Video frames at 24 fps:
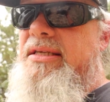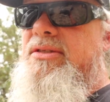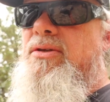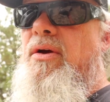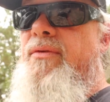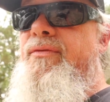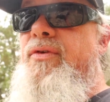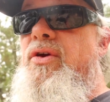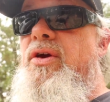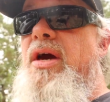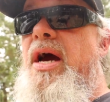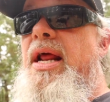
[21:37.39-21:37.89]
So
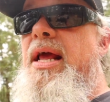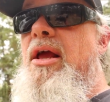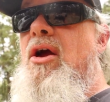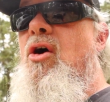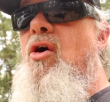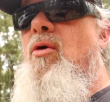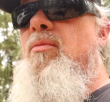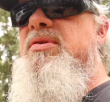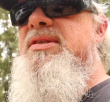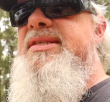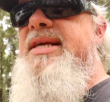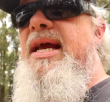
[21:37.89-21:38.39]
if you got any
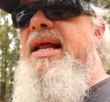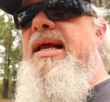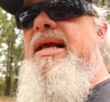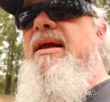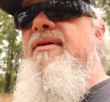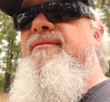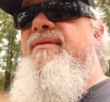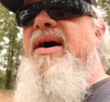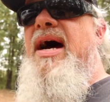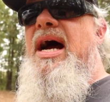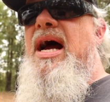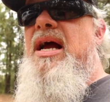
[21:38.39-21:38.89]
homesteading
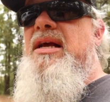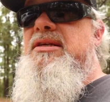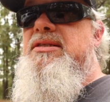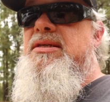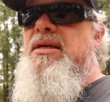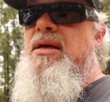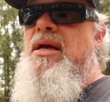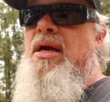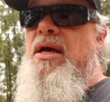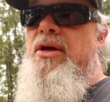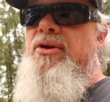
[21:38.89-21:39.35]
advice,